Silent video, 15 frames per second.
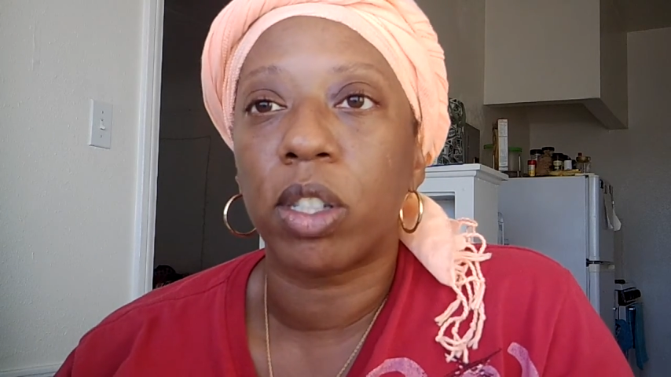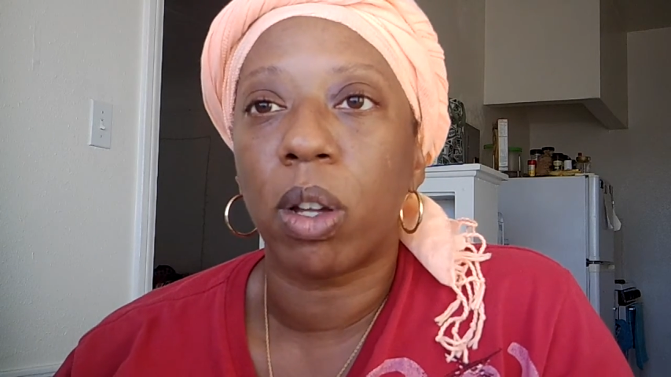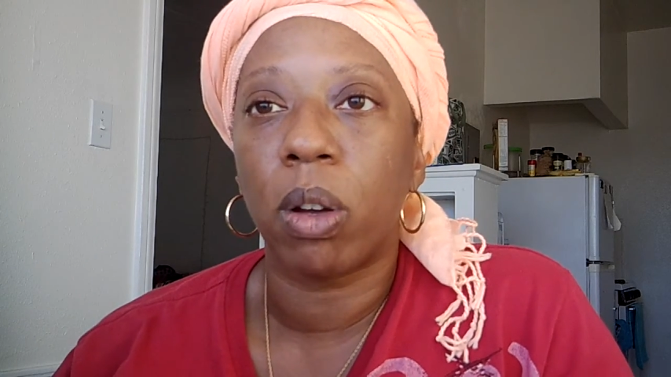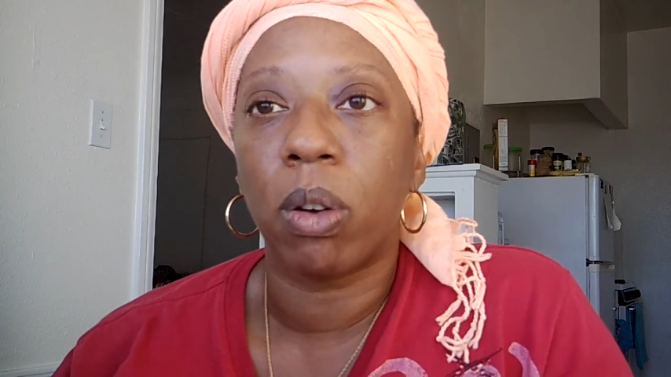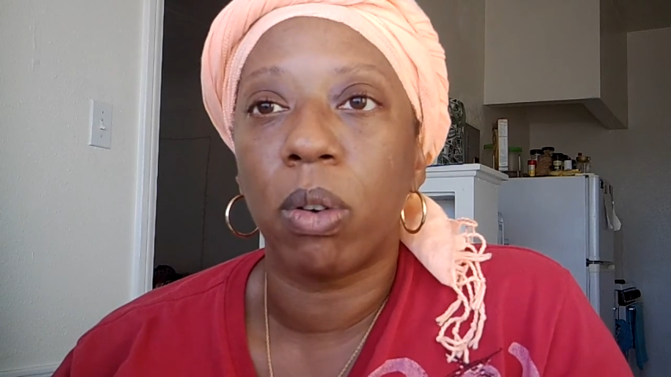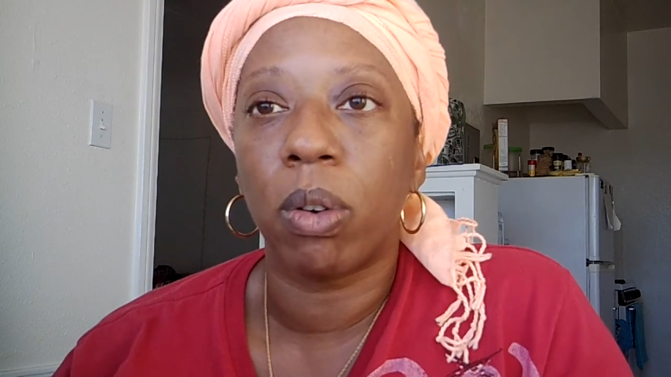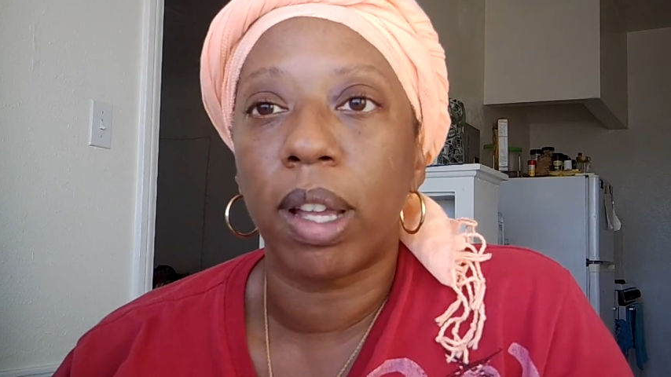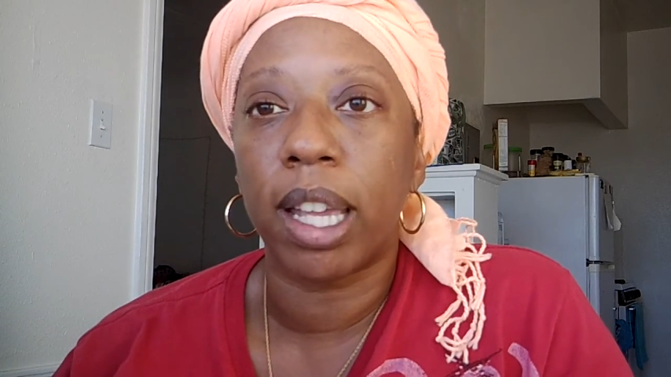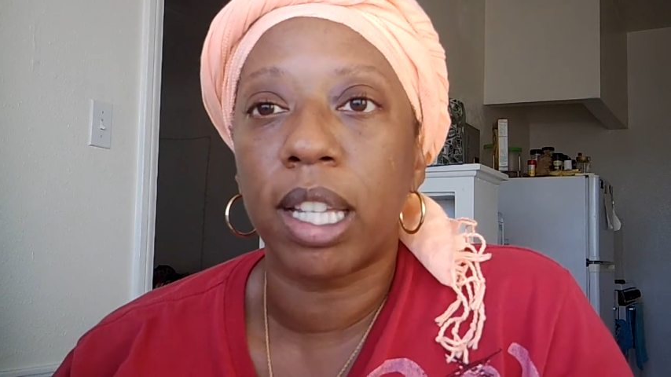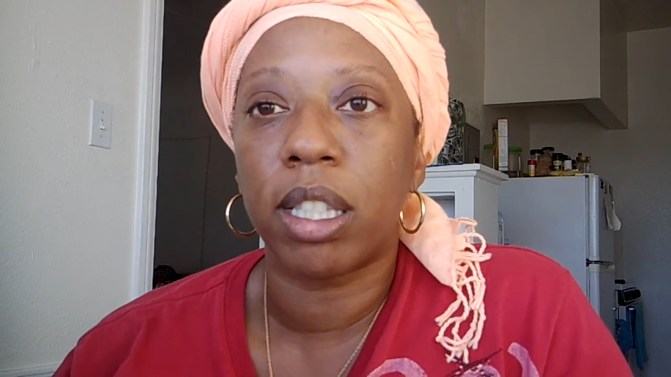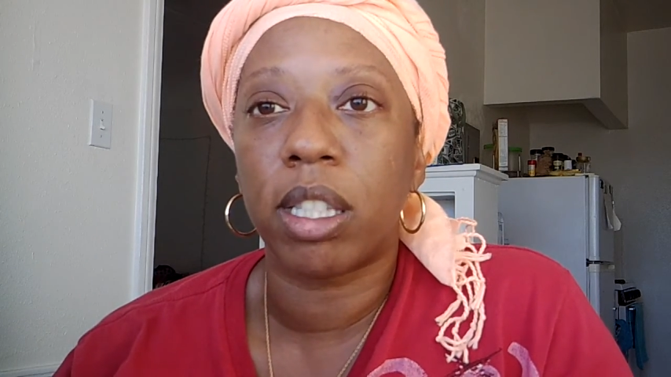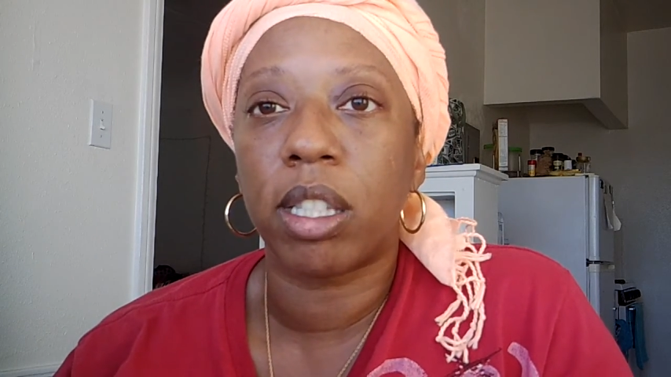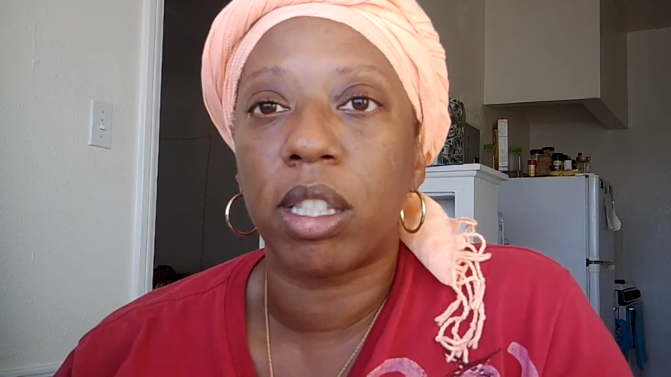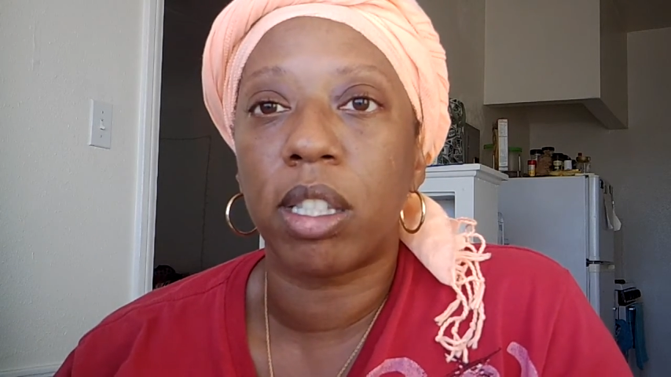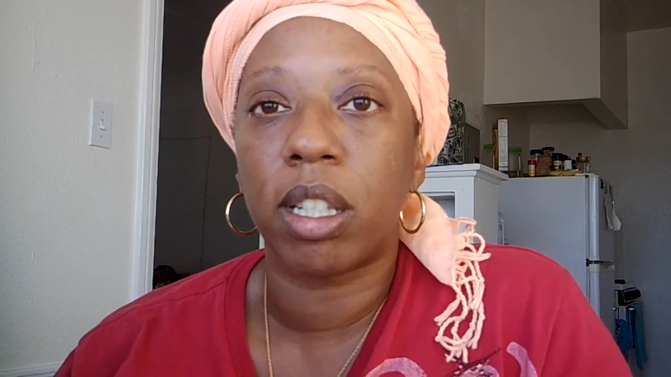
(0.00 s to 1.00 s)
so
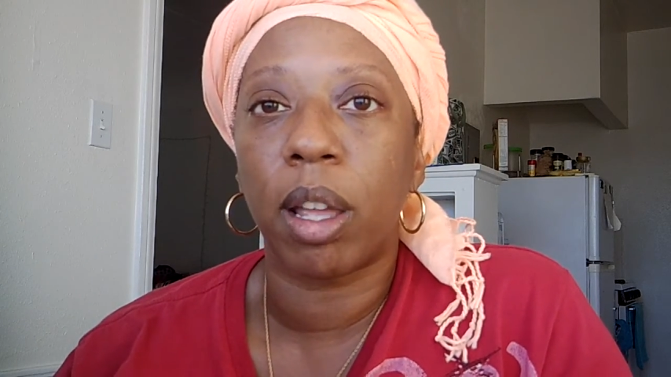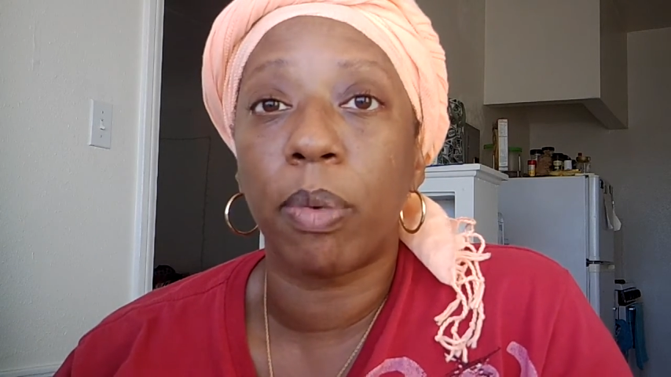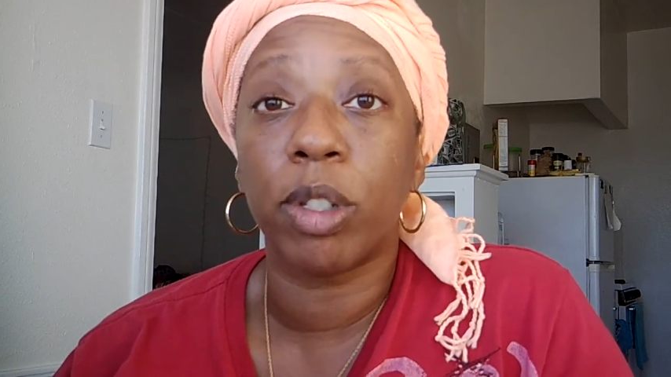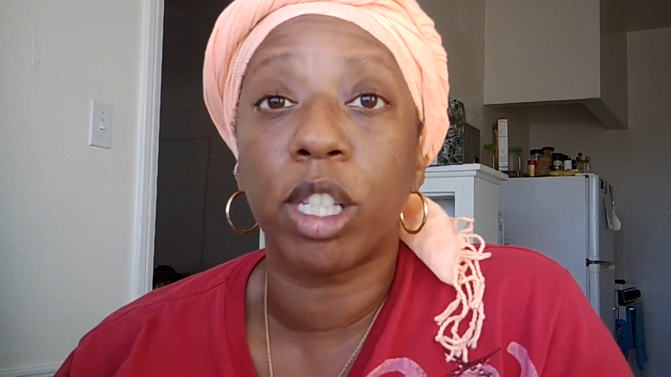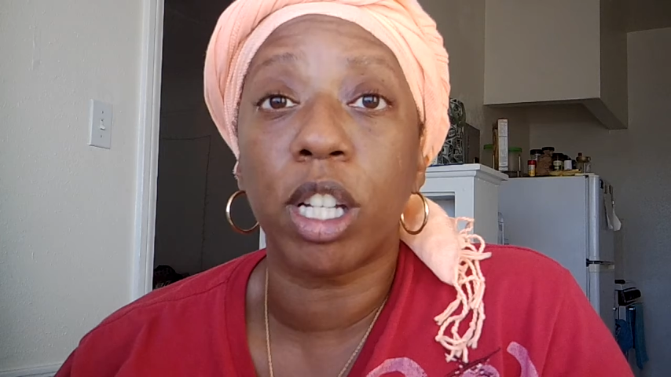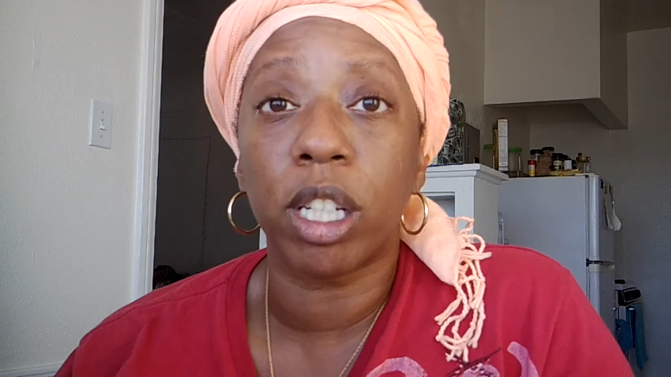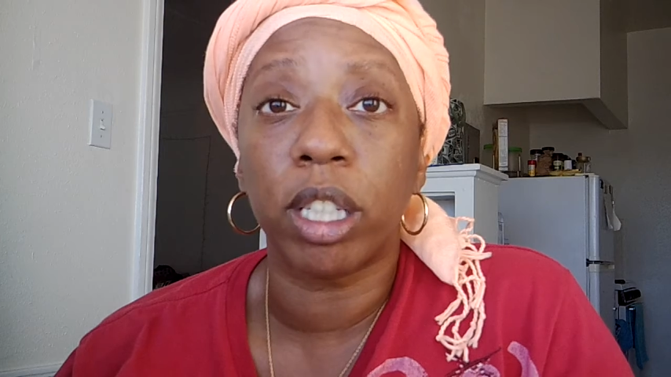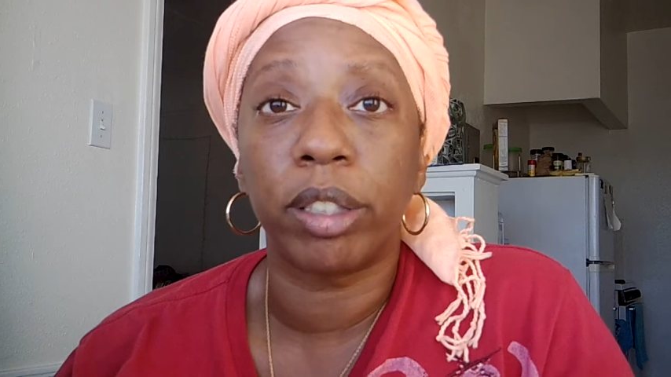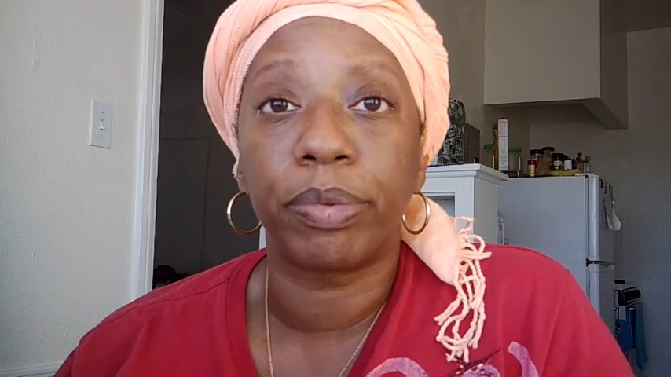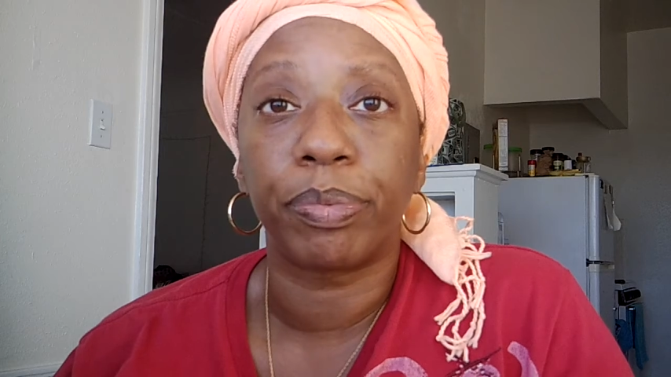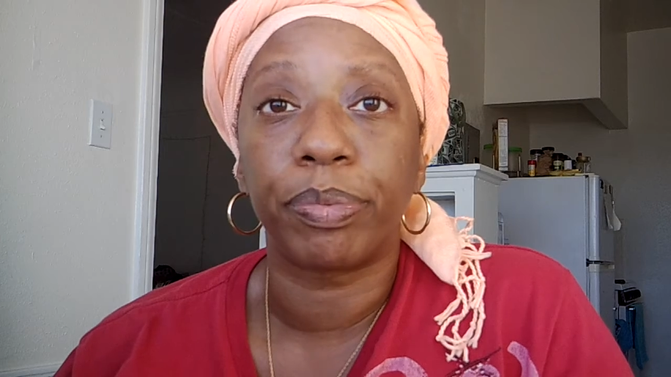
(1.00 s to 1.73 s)
it was good.